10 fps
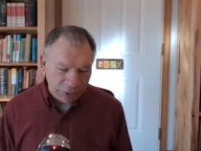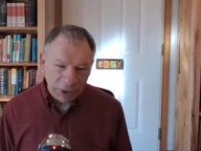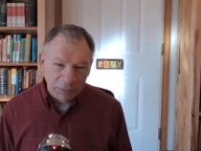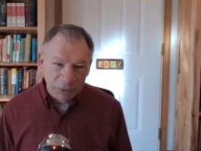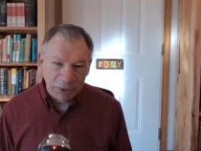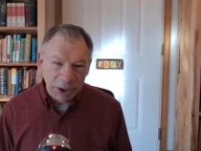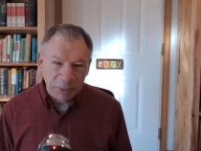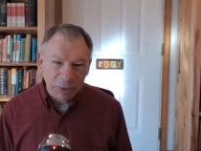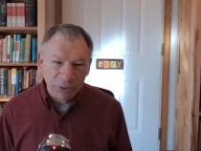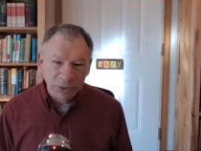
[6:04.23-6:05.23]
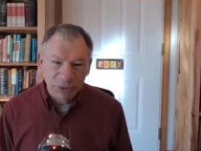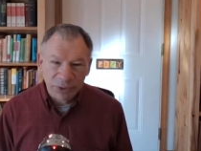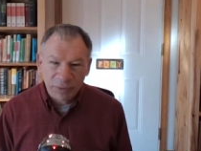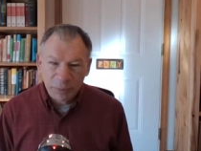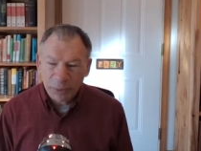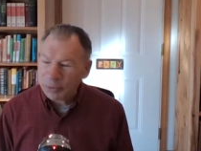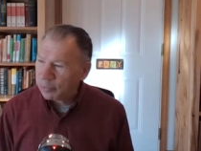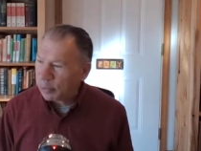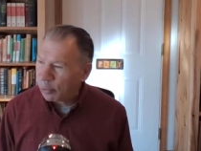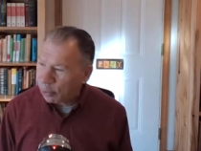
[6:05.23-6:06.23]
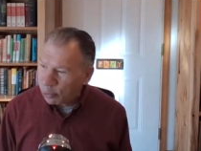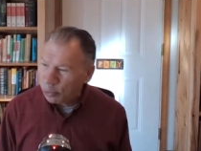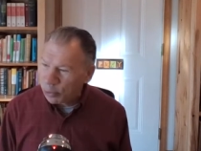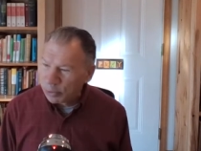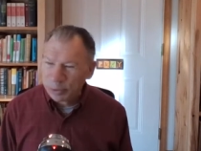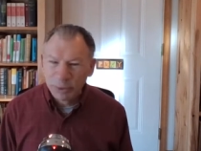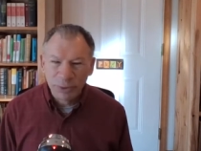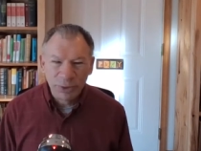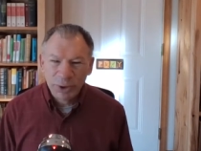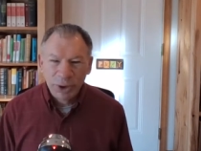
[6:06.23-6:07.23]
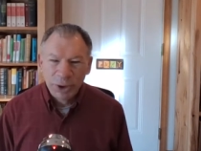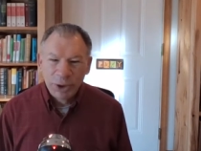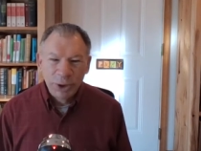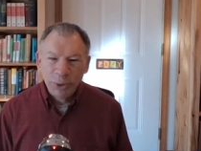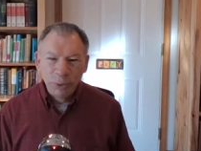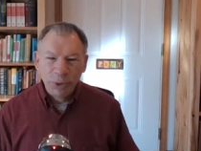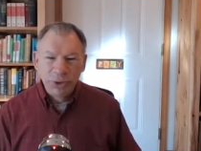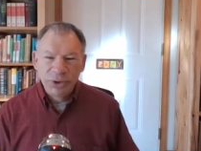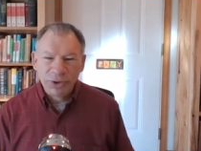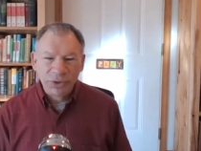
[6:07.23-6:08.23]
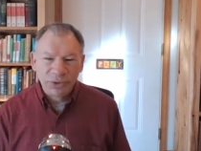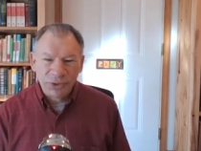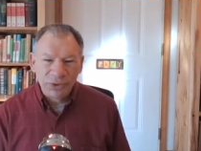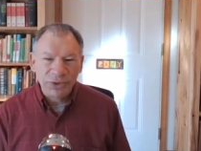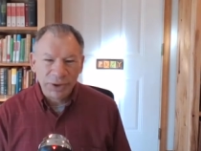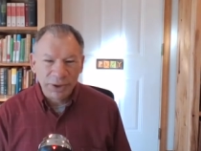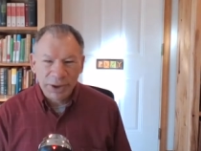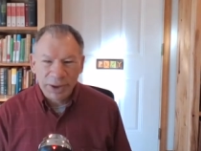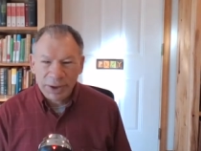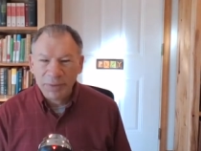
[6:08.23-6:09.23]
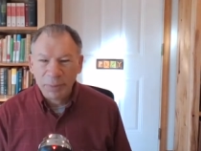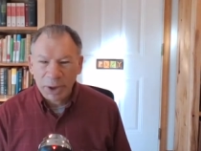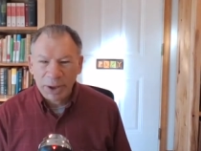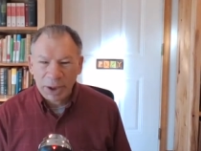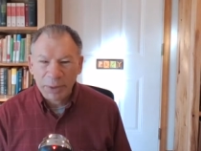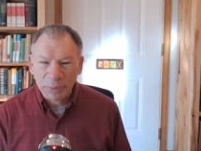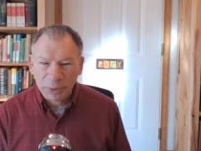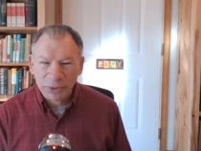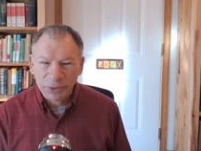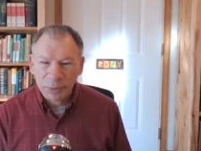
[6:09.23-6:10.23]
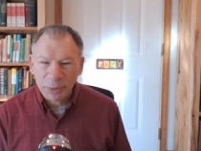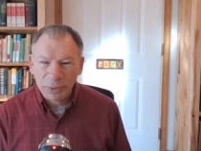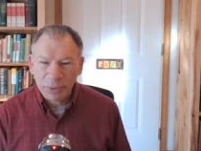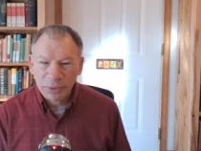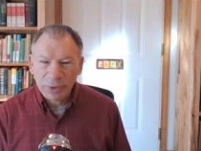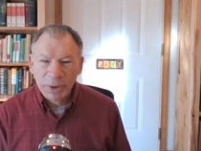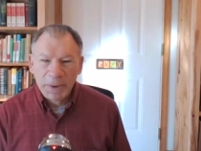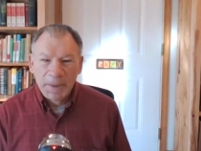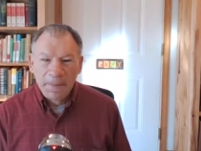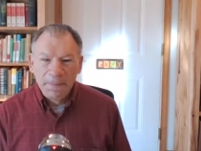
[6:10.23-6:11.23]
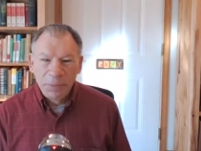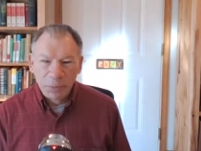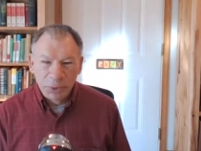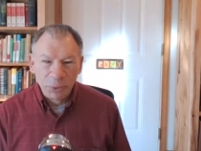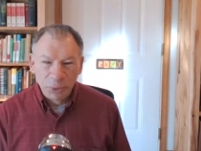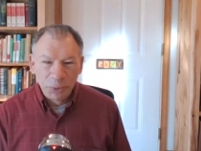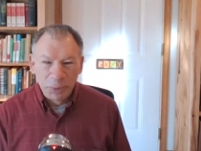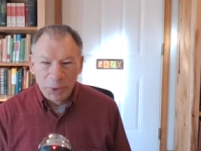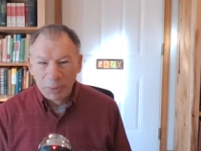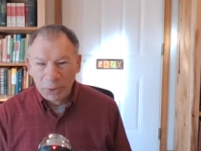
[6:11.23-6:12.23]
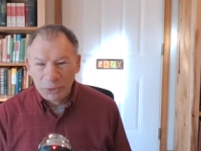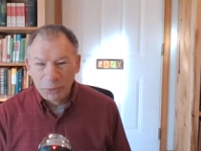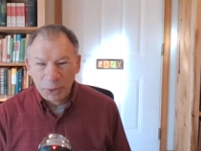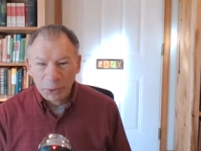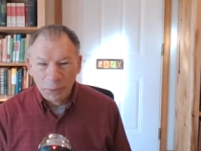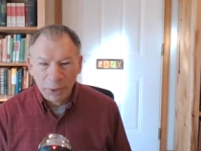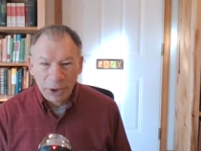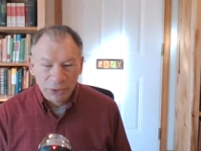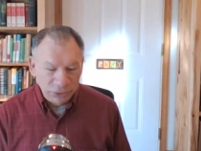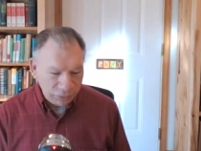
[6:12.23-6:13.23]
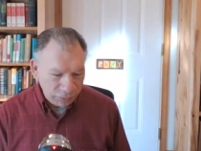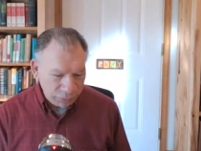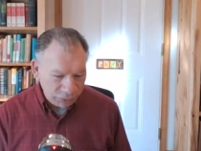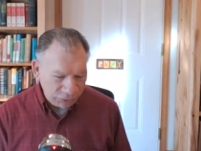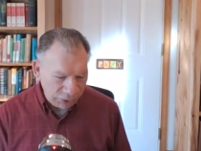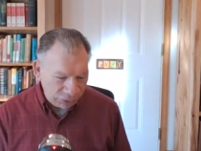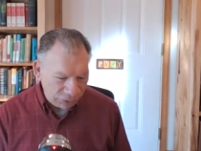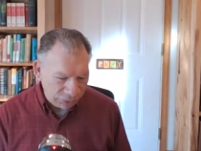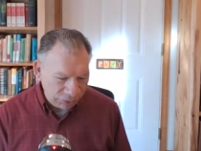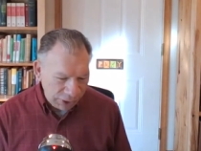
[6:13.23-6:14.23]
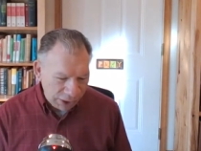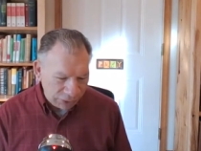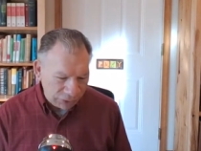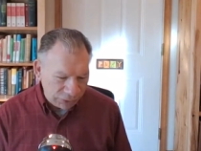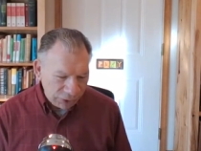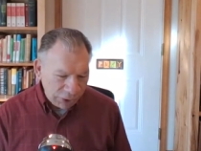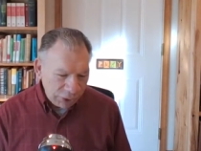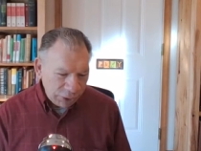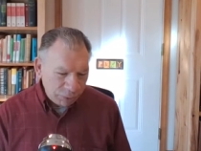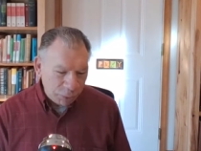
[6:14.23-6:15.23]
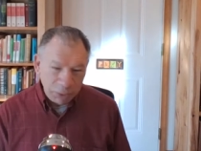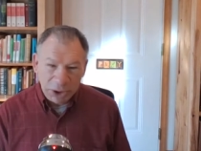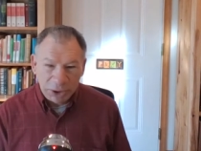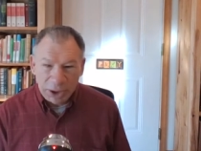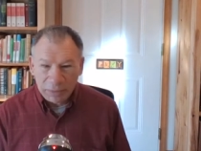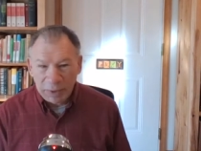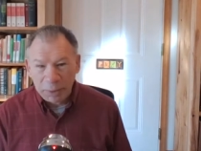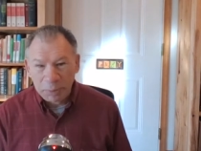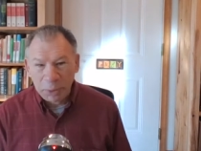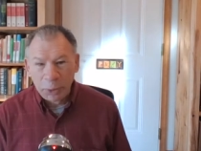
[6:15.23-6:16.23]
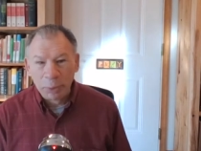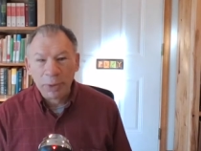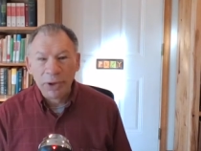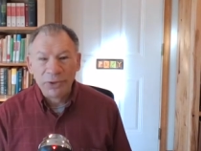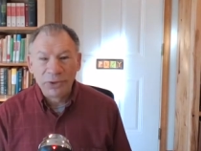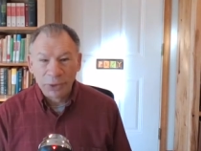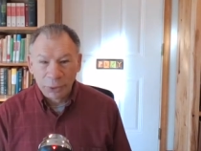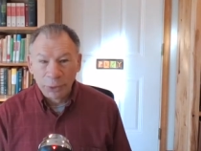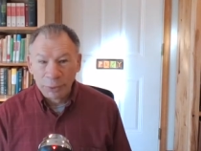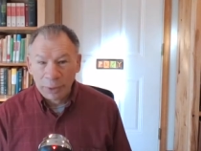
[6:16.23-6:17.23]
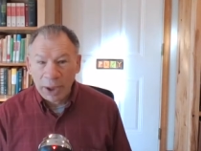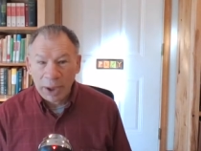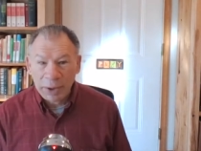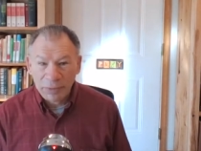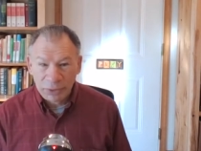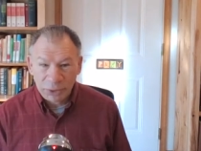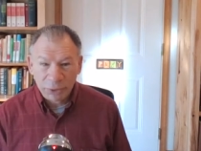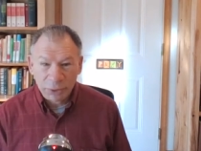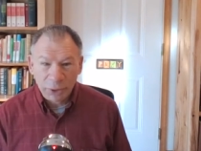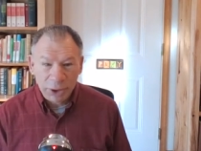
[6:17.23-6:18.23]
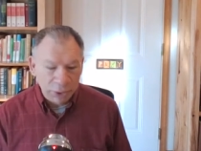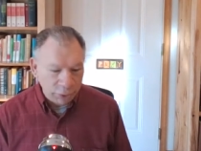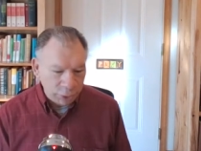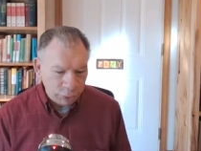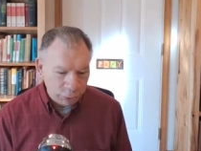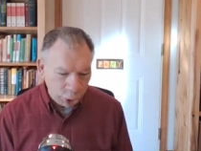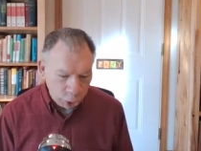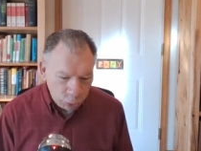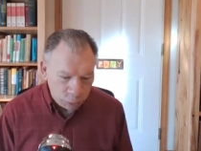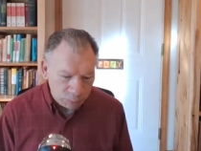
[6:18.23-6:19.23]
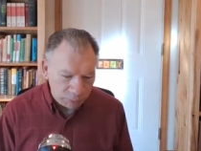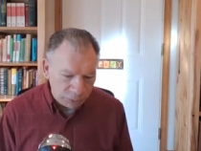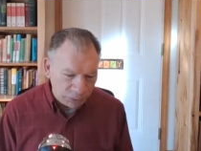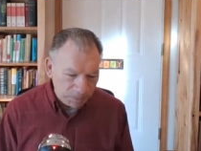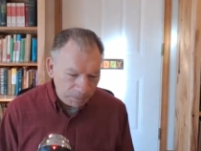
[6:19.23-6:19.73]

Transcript: love your neighbor as yourself. Boy, if the whole world would consistently live by that principle, wouldn't the world be a much better place? And of course, the answer is yes. Well, we can have that better place in our own lives, in our in our own homes.